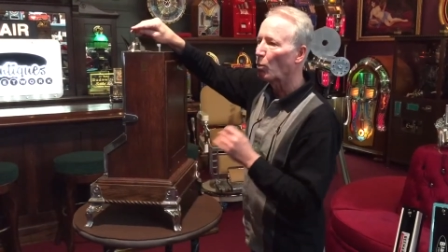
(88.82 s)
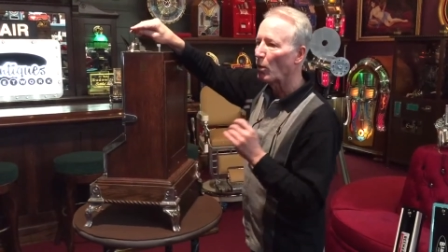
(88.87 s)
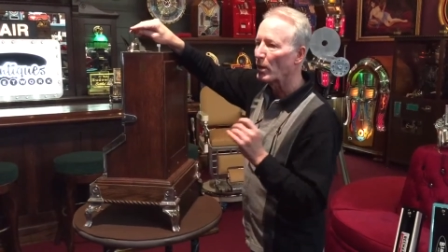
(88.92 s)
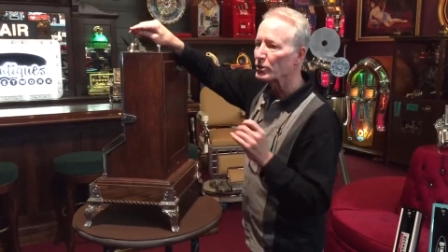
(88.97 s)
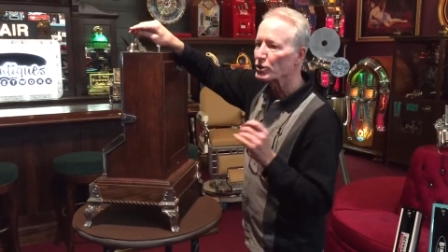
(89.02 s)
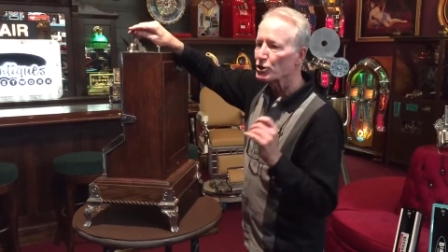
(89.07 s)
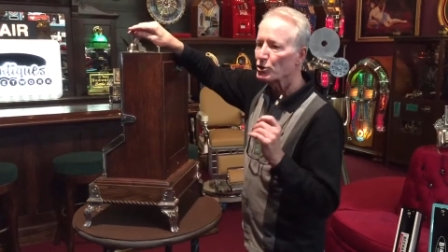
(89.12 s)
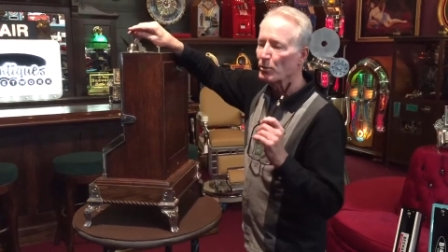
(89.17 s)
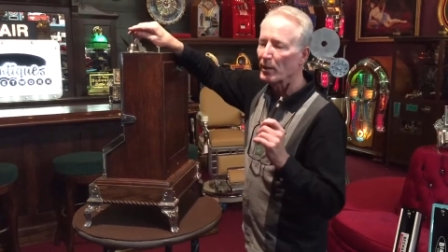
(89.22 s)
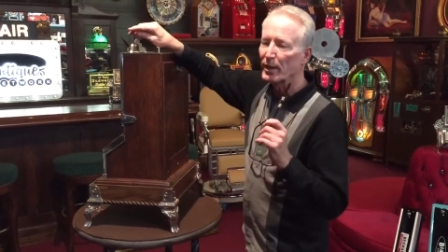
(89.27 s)

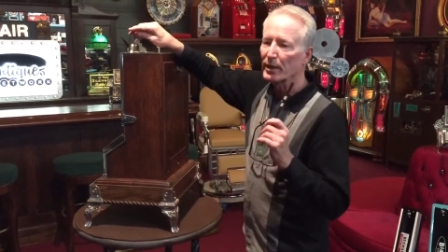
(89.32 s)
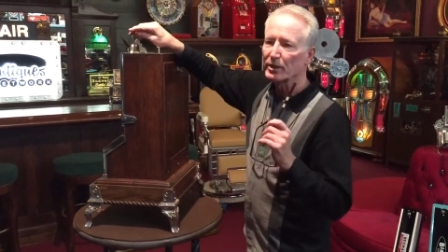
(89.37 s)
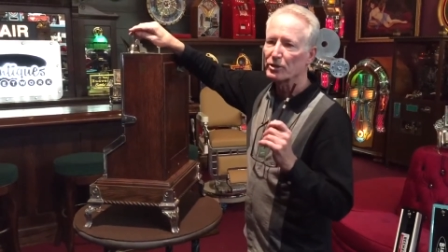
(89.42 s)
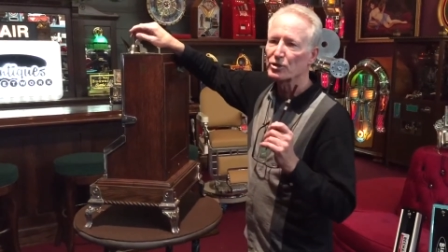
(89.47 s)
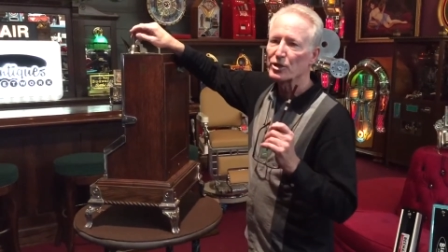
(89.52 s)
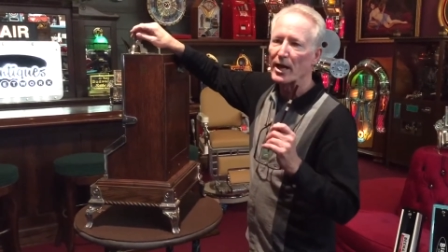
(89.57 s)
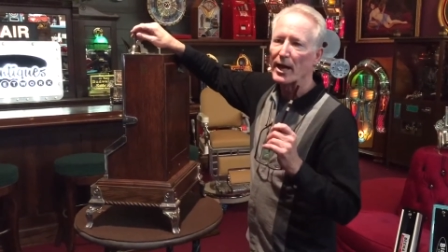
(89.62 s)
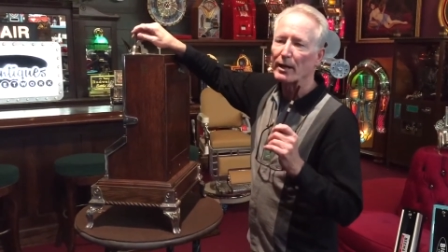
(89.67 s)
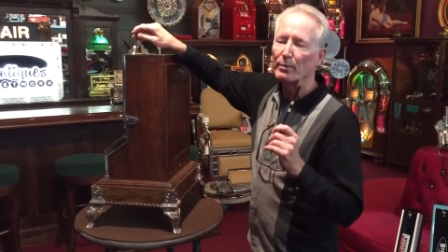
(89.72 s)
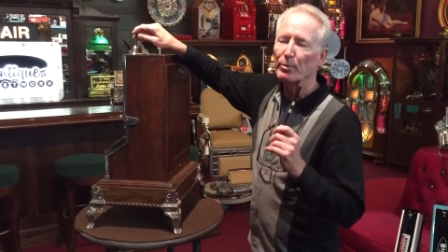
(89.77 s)
Once you hit a
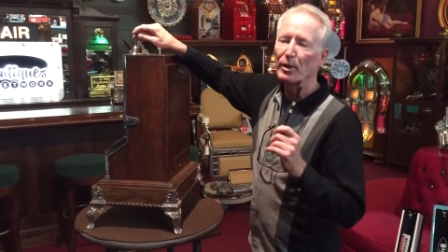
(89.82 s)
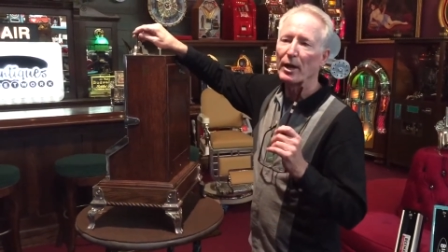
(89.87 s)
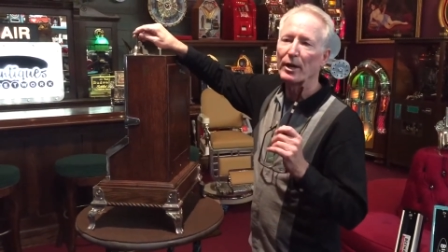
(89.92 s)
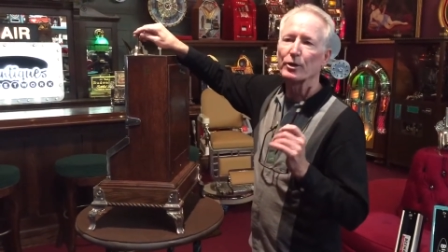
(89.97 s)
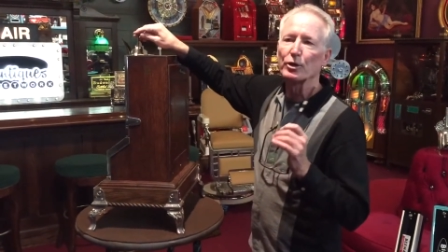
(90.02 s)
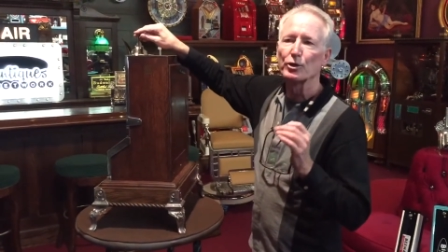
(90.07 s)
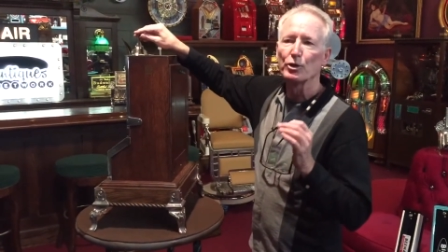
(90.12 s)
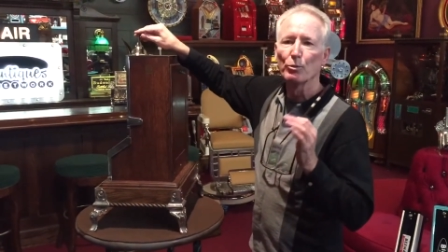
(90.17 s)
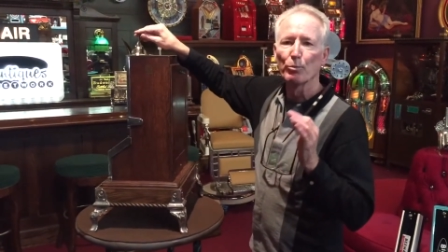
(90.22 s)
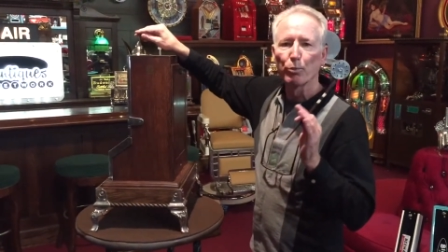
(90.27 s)

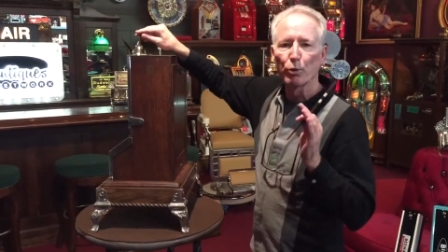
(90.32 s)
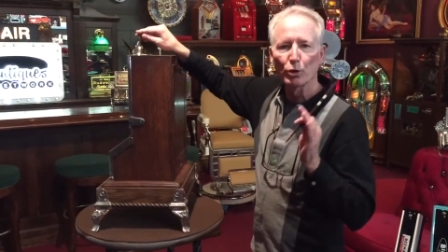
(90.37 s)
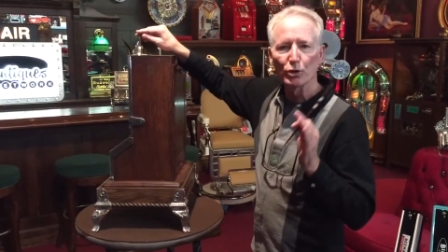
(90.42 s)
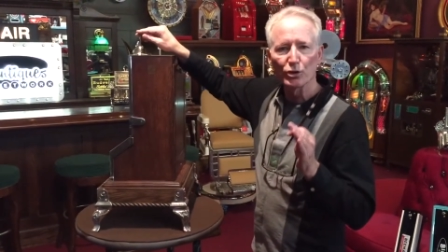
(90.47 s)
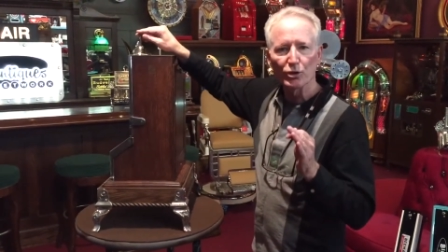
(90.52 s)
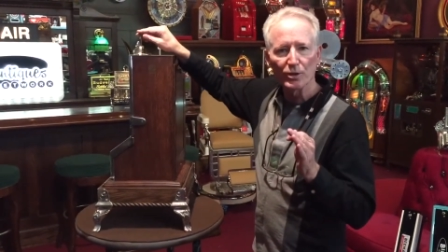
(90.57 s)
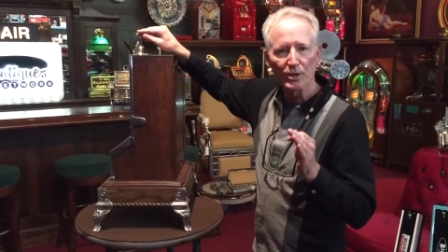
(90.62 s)
jackpot, you push